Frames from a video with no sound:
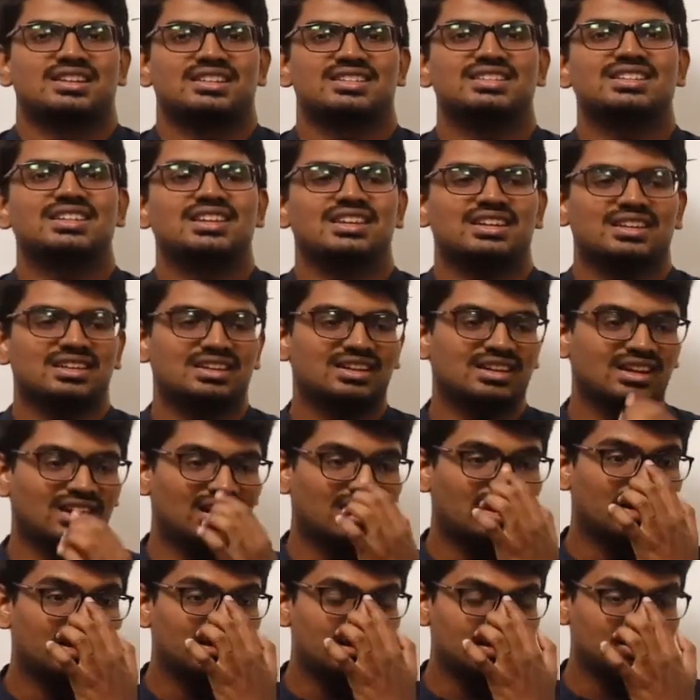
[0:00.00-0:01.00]
See,
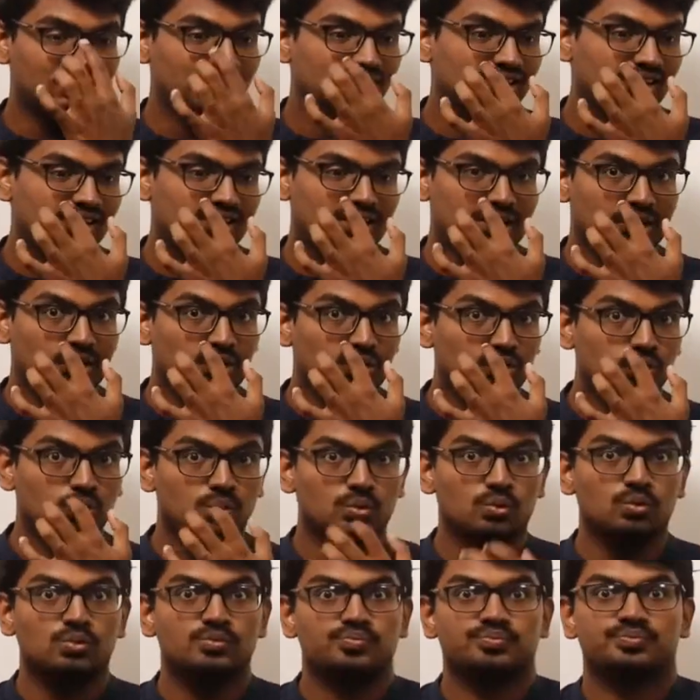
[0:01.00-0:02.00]
until
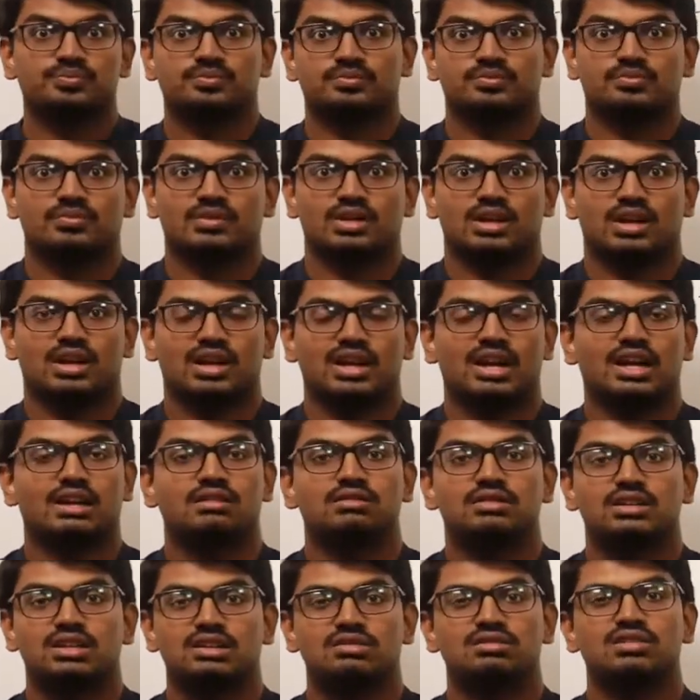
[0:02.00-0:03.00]
now I
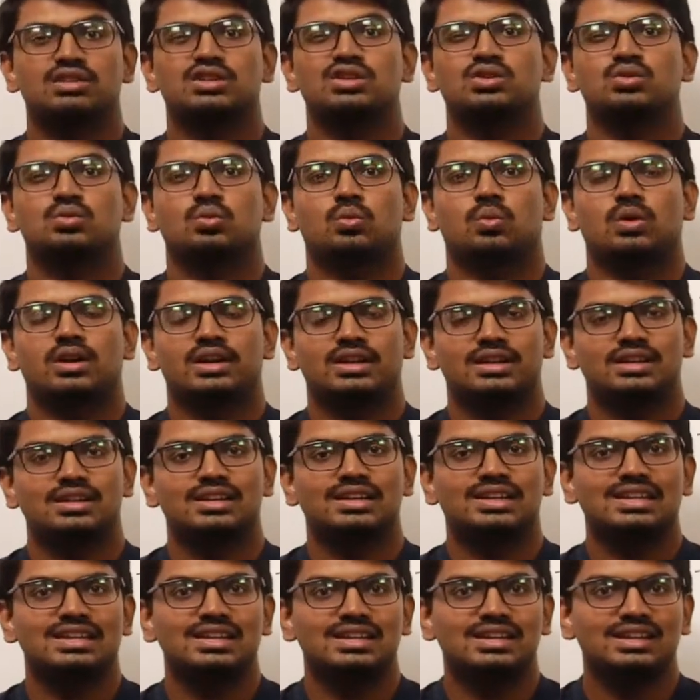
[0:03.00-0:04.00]
have given you
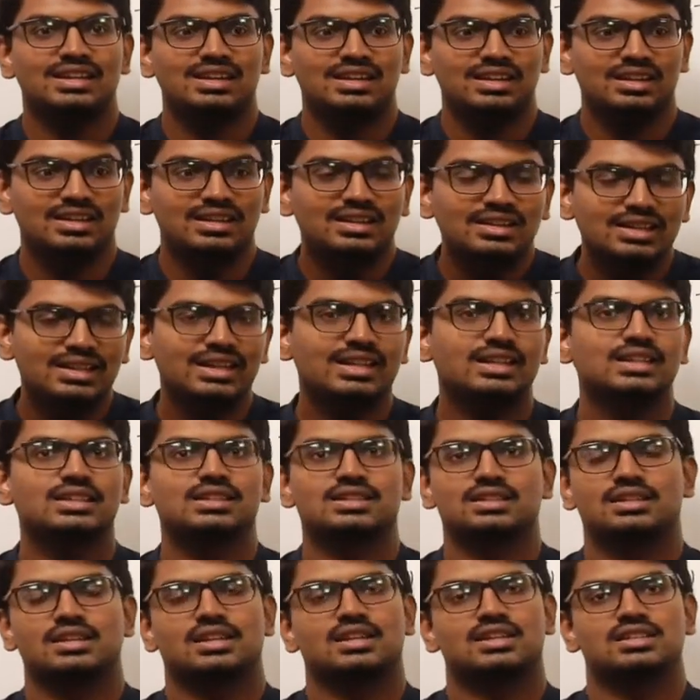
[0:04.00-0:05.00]
only the
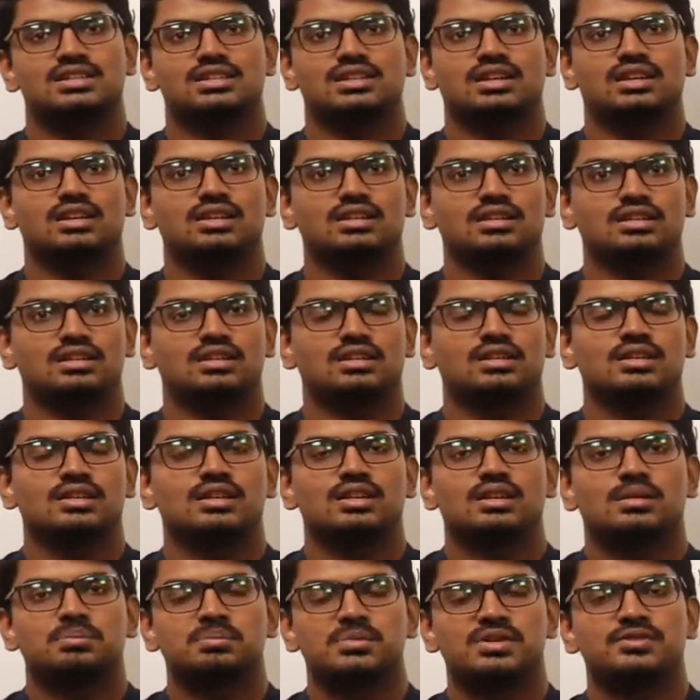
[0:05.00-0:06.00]
introduction
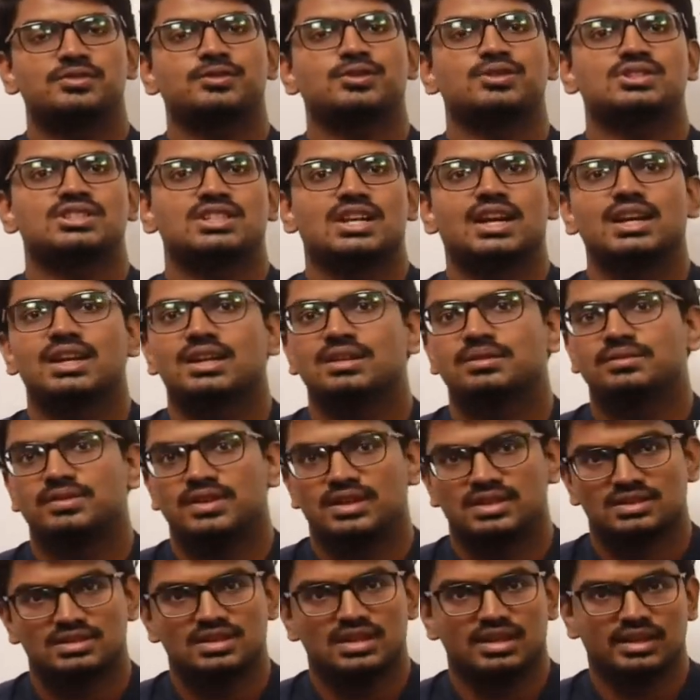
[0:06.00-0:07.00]
before starting
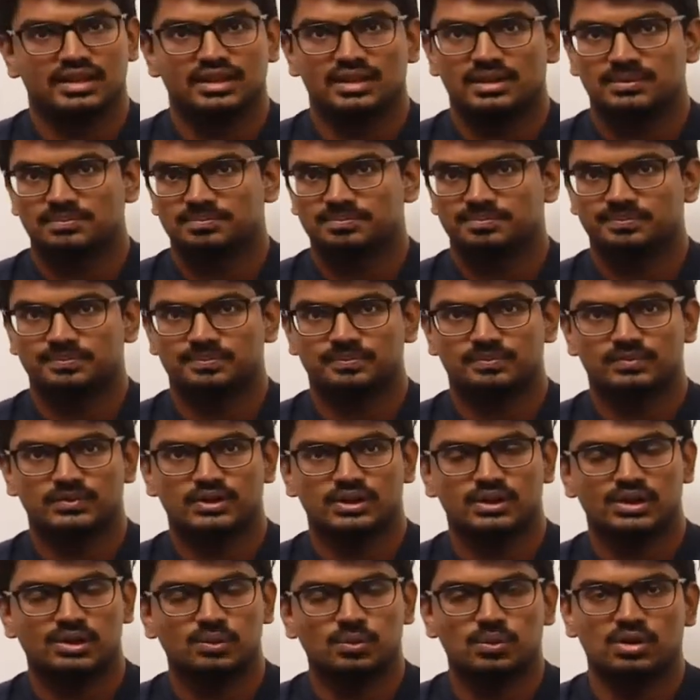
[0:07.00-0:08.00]
phase diagram.
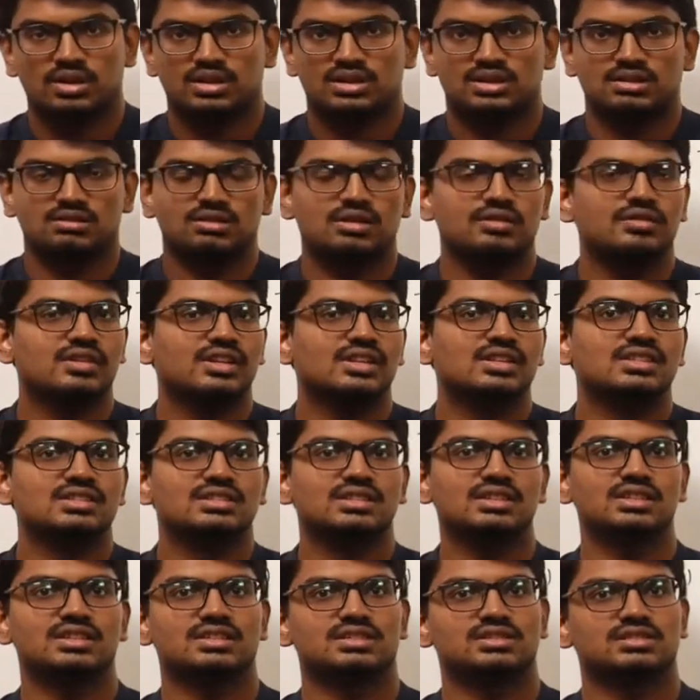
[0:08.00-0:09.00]
Okay, whatever we
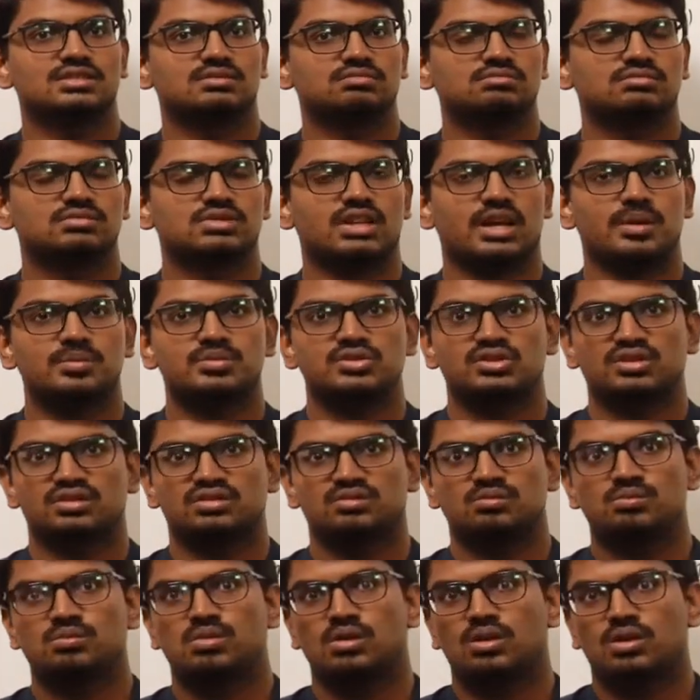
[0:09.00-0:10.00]
discussed, types
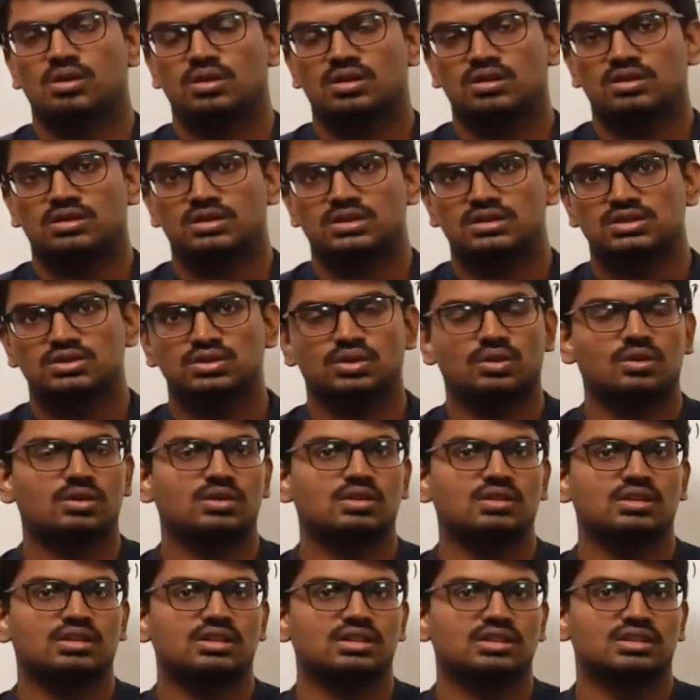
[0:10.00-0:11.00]
of bonds
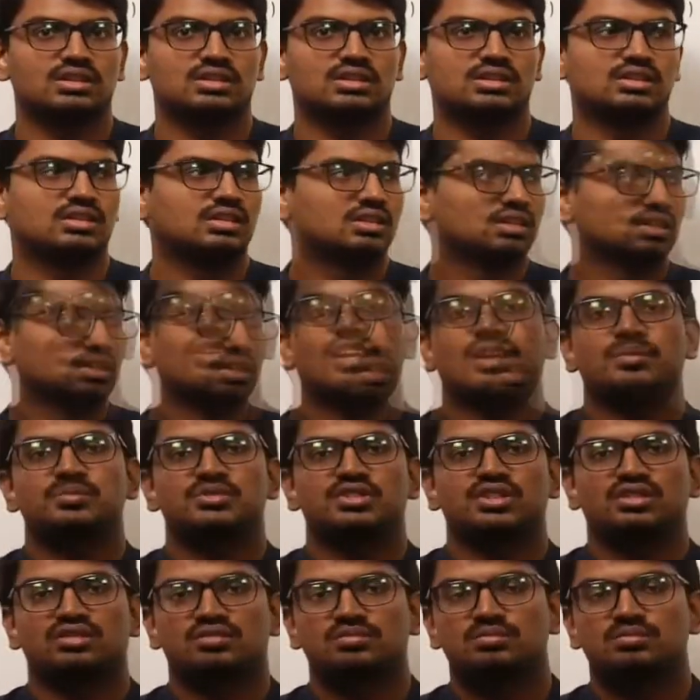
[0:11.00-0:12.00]
or solid